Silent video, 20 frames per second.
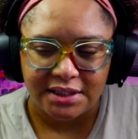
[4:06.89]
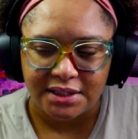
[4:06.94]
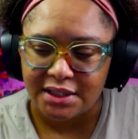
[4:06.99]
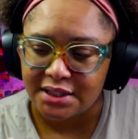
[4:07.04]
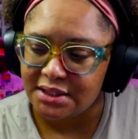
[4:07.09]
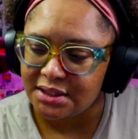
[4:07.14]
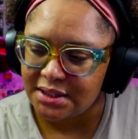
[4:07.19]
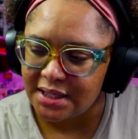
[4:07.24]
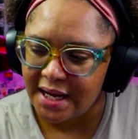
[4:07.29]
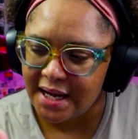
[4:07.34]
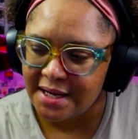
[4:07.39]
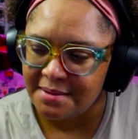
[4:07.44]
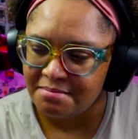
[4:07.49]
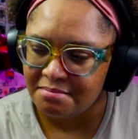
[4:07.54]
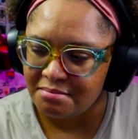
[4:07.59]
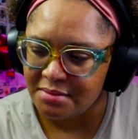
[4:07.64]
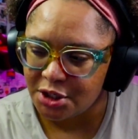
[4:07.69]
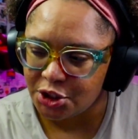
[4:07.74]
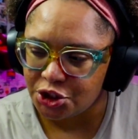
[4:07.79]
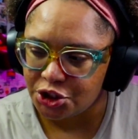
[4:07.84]
the
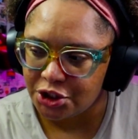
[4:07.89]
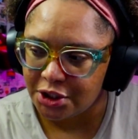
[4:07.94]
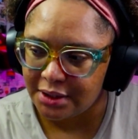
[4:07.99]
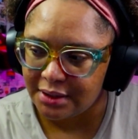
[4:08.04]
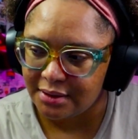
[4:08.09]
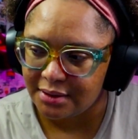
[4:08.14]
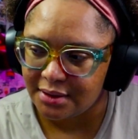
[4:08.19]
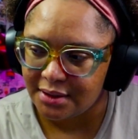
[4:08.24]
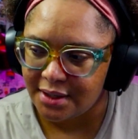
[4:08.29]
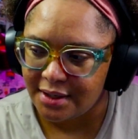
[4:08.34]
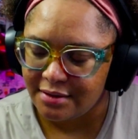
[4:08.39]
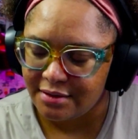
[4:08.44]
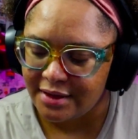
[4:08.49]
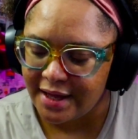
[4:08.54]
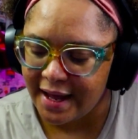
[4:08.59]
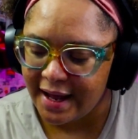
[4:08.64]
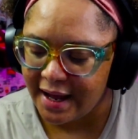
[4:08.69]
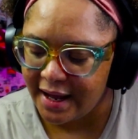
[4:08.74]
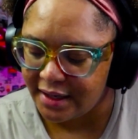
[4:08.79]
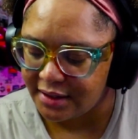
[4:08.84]
same mission
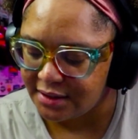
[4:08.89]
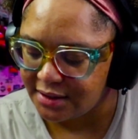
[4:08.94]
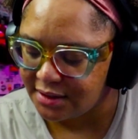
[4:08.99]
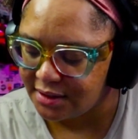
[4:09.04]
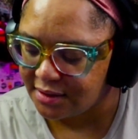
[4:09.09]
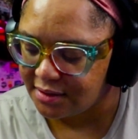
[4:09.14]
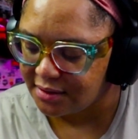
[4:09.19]
that